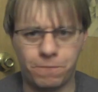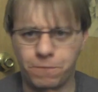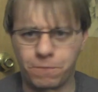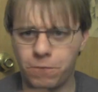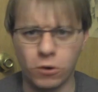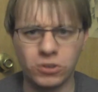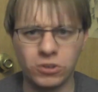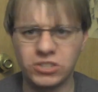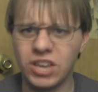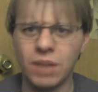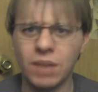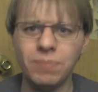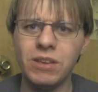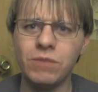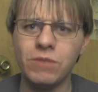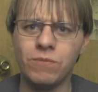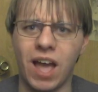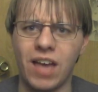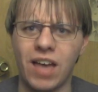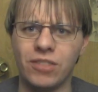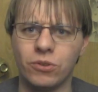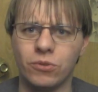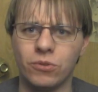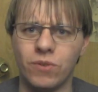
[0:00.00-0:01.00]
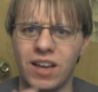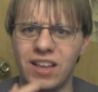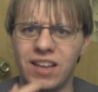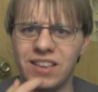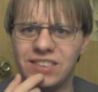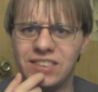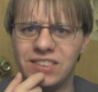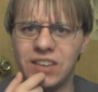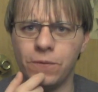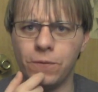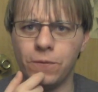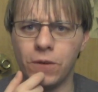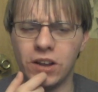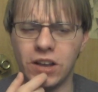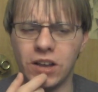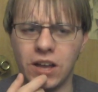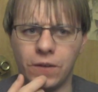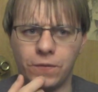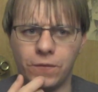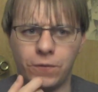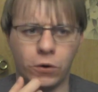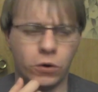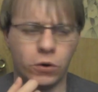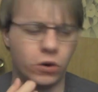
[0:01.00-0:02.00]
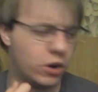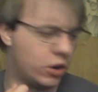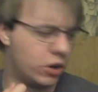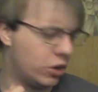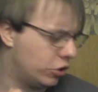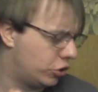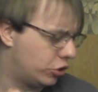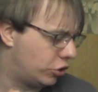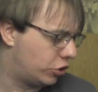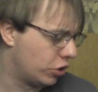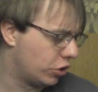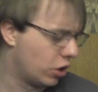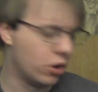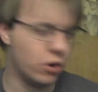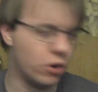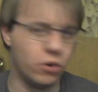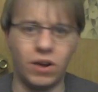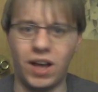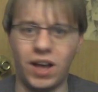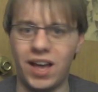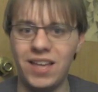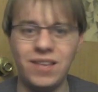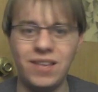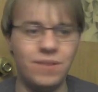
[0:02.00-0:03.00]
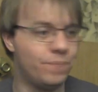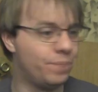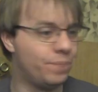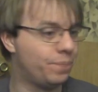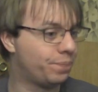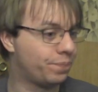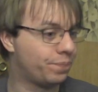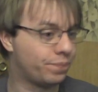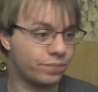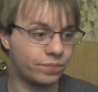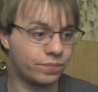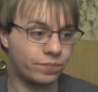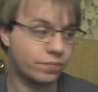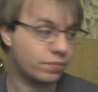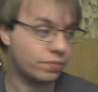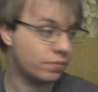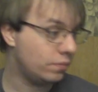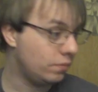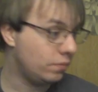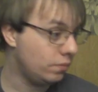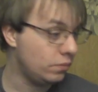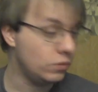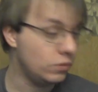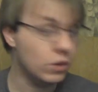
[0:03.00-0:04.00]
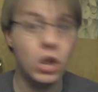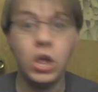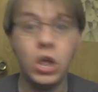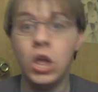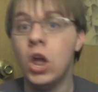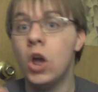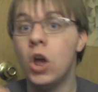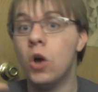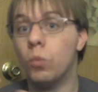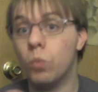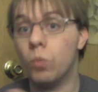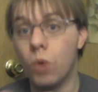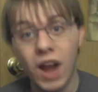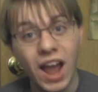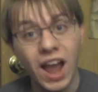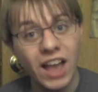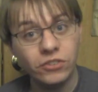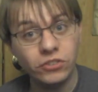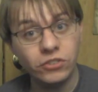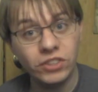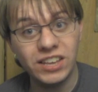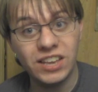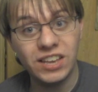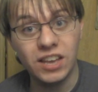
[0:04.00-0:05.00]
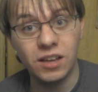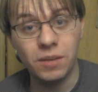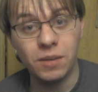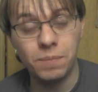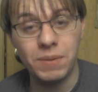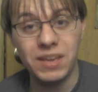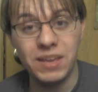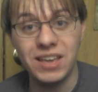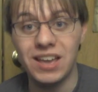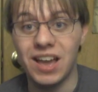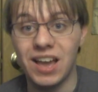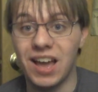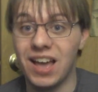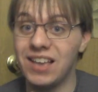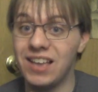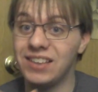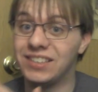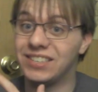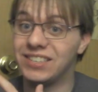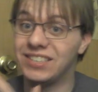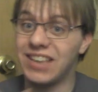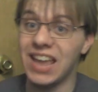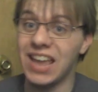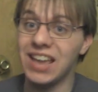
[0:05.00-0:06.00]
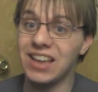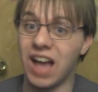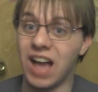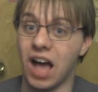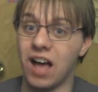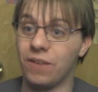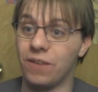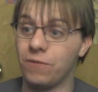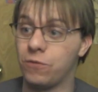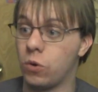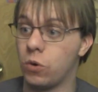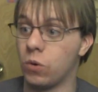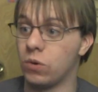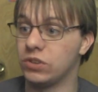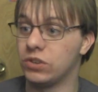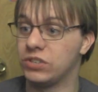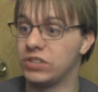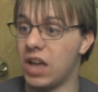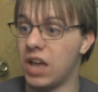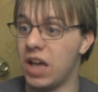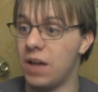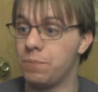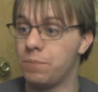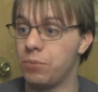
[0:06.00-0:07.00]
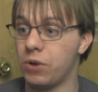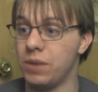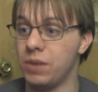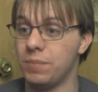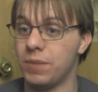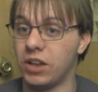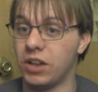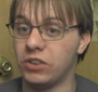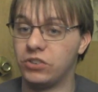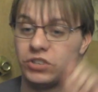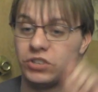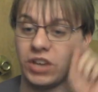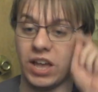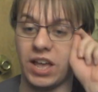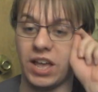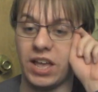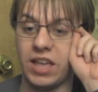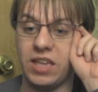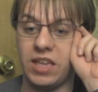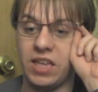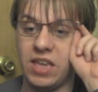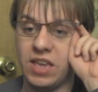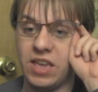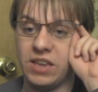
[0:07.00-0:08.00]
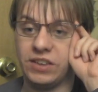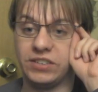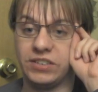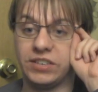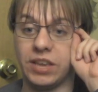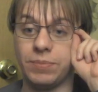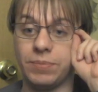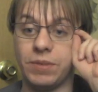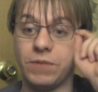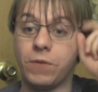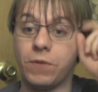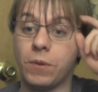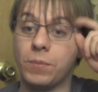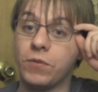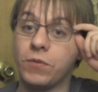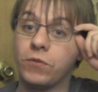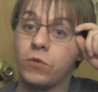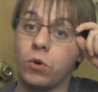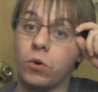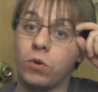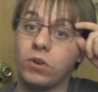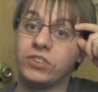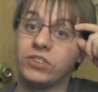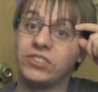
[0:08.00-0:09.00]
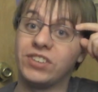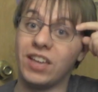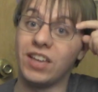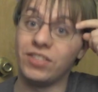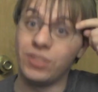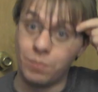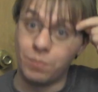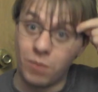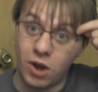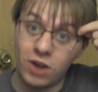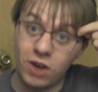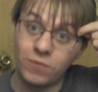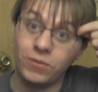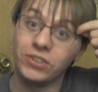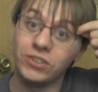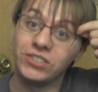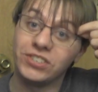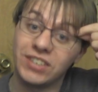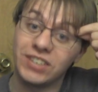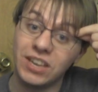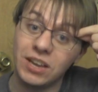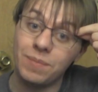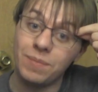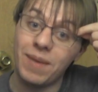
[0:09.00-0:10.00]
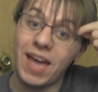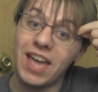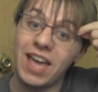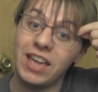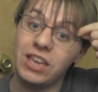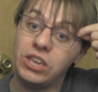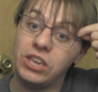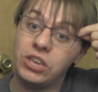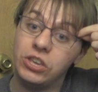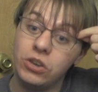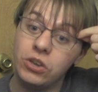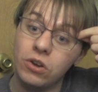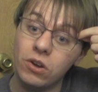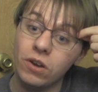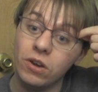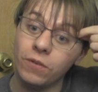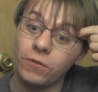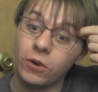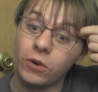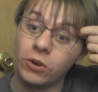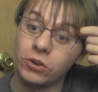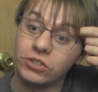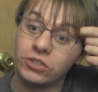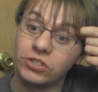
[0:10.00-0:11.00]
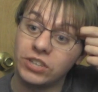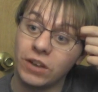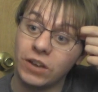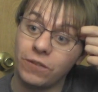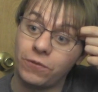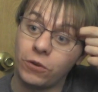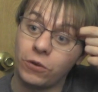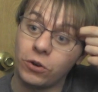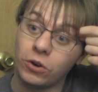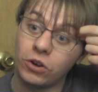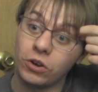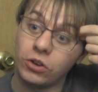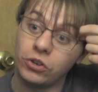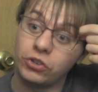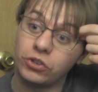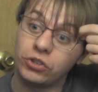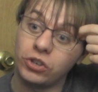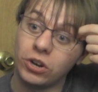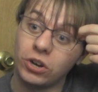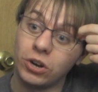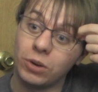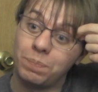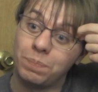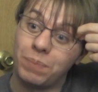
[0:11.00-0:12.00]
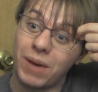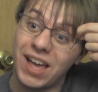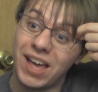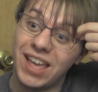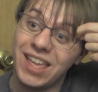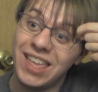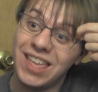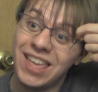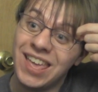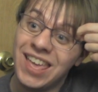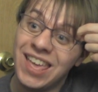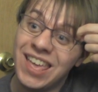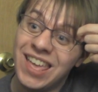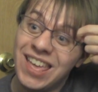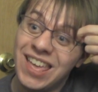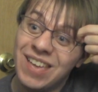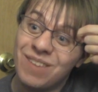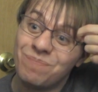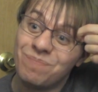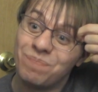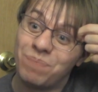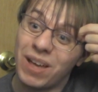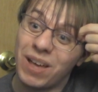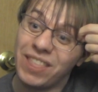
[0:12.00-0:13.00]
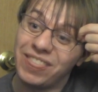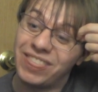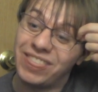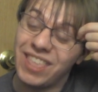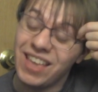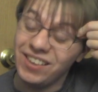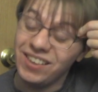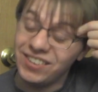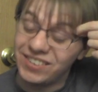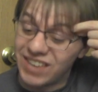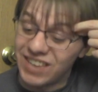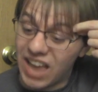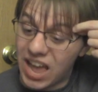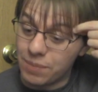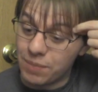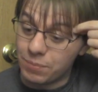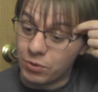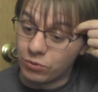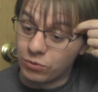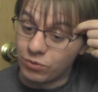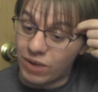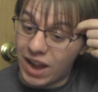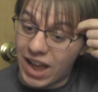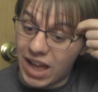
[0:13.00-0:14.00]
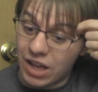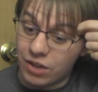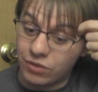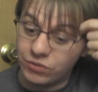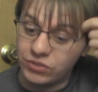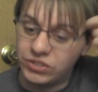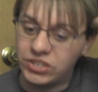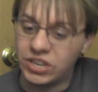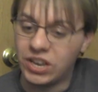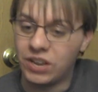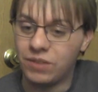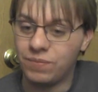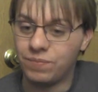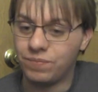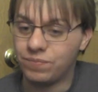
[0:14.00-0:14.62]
for something rather different for sure, right? We're actually going to be staying, of course, pretty much something from, of course, the Marvel Cinematic Universe for sure, but this time around,